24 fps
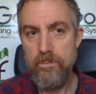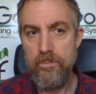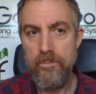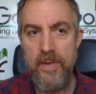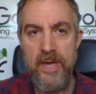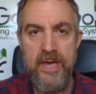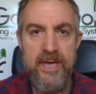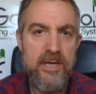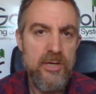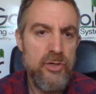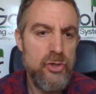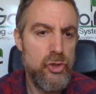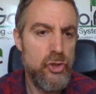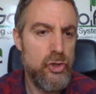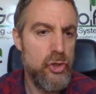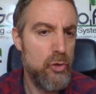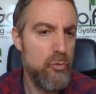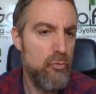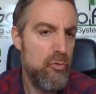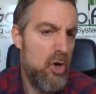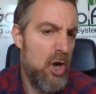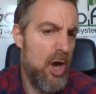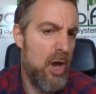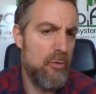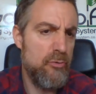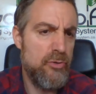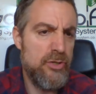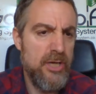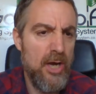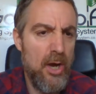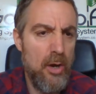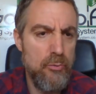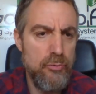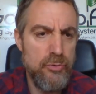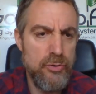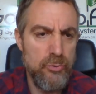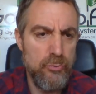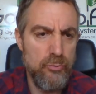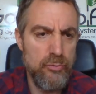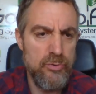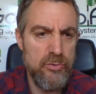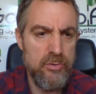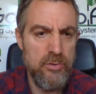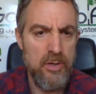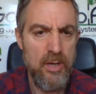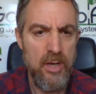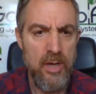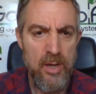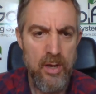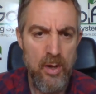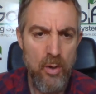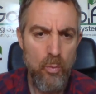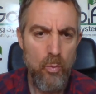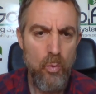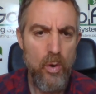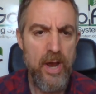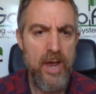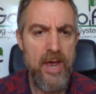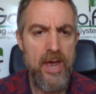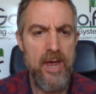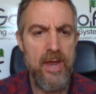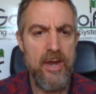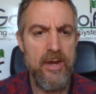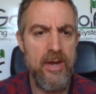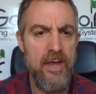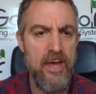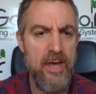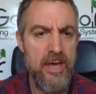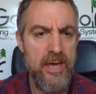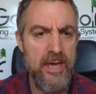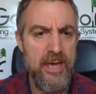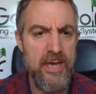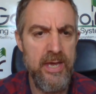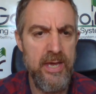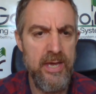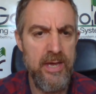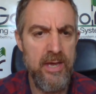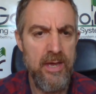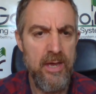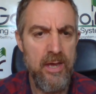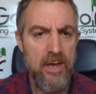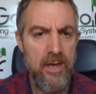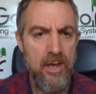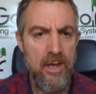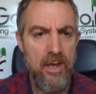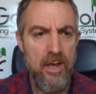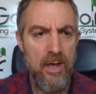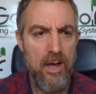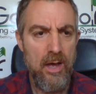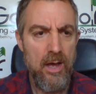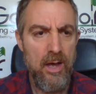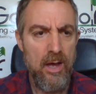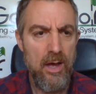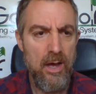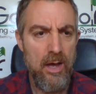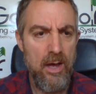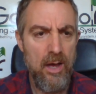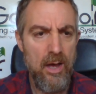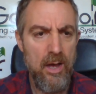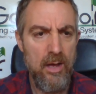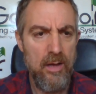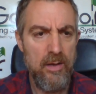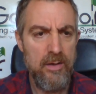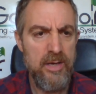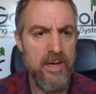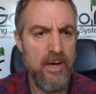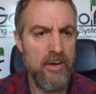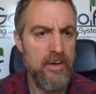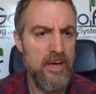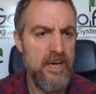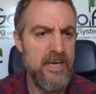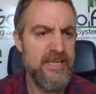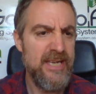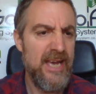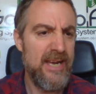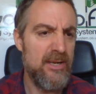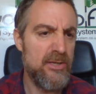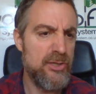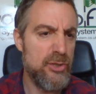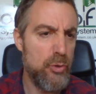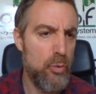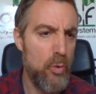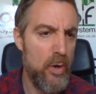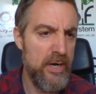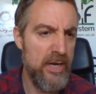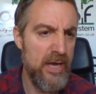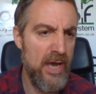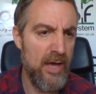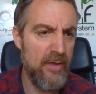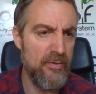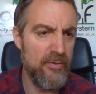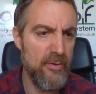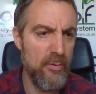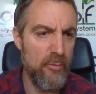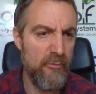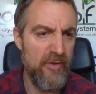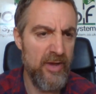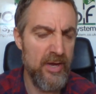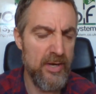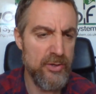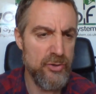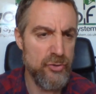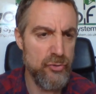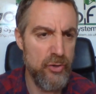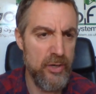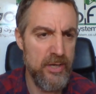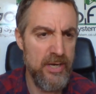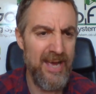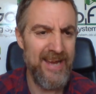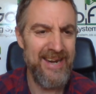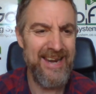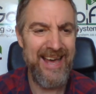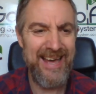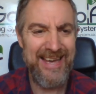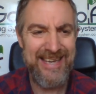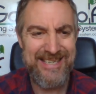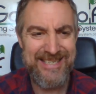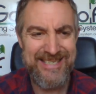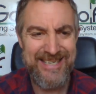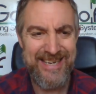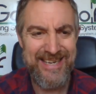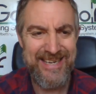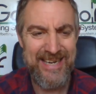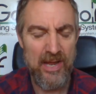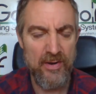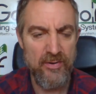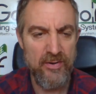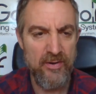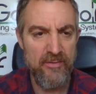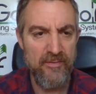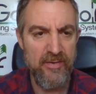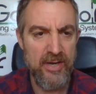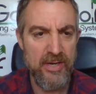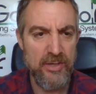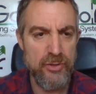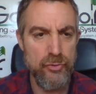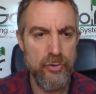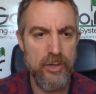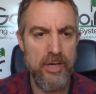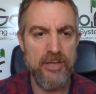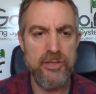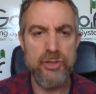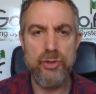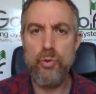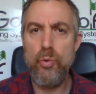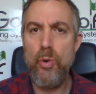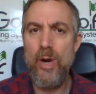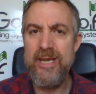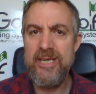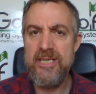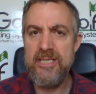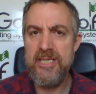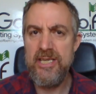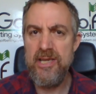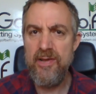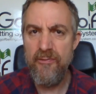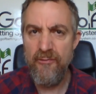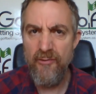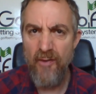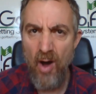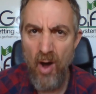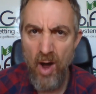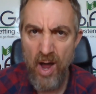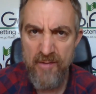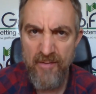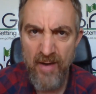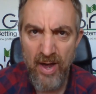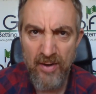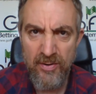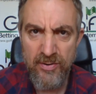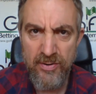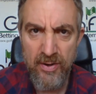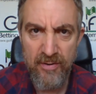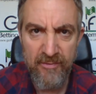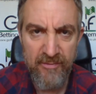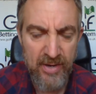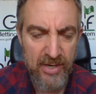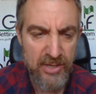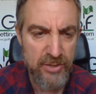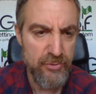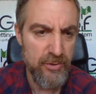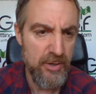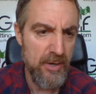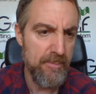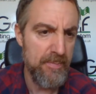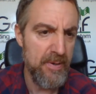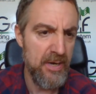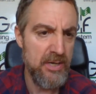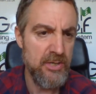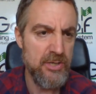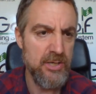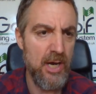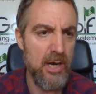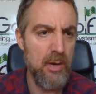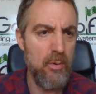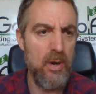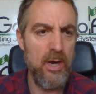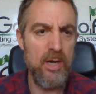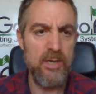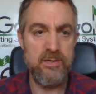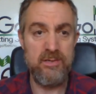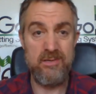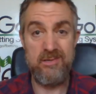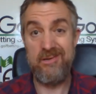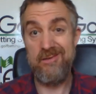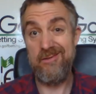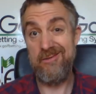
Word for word: He can shoot low totals. When he, uh, you know, he's had a twenty under victory, an eighteen under victory, a twenty-five under victory at P G A West.